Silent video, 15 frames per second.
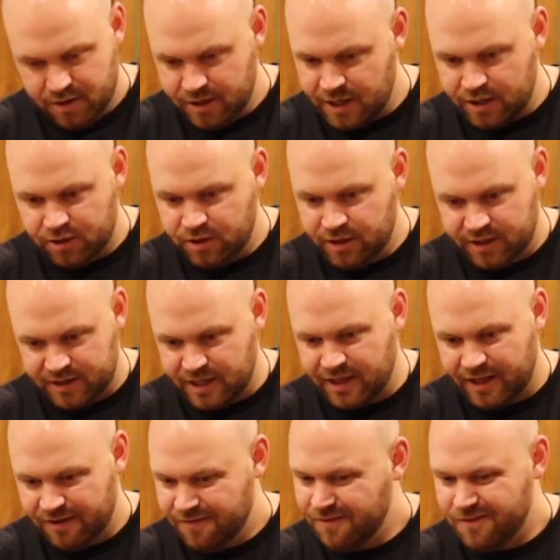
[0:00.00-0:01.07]
and you can get that
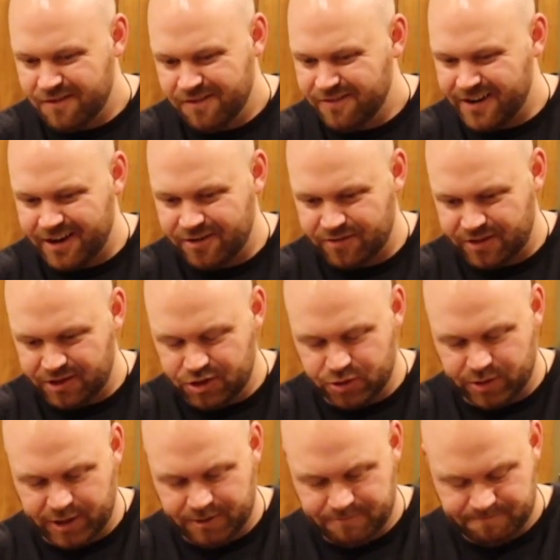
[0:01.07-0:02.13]
like right over the joint.